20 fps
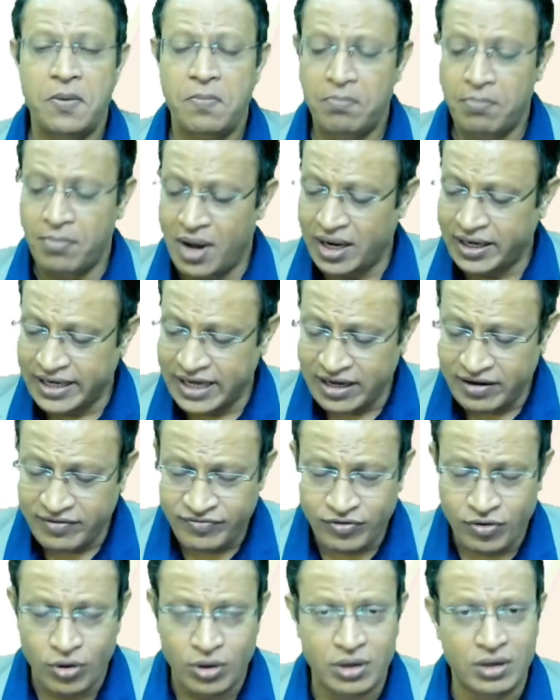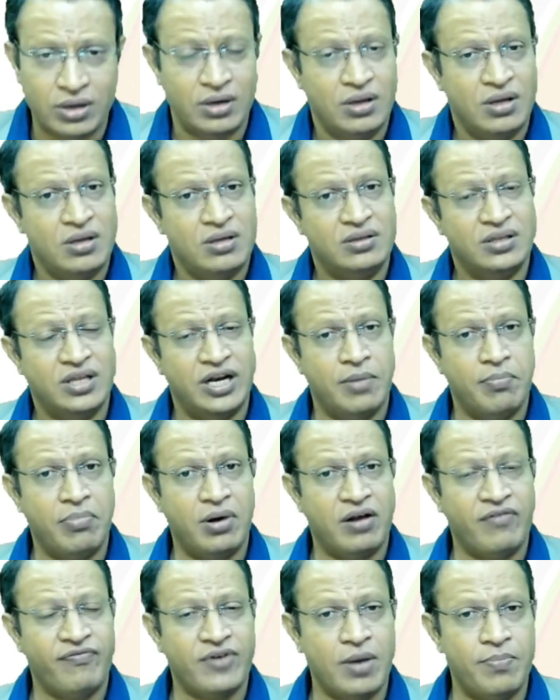bargain for the number
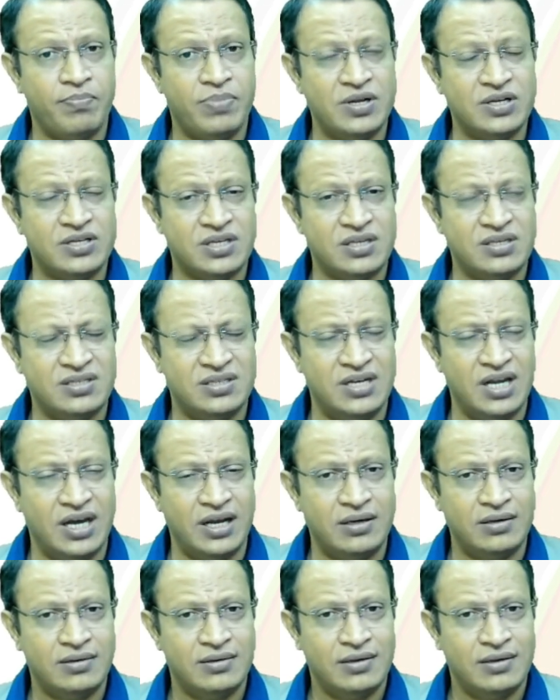of compulsions done,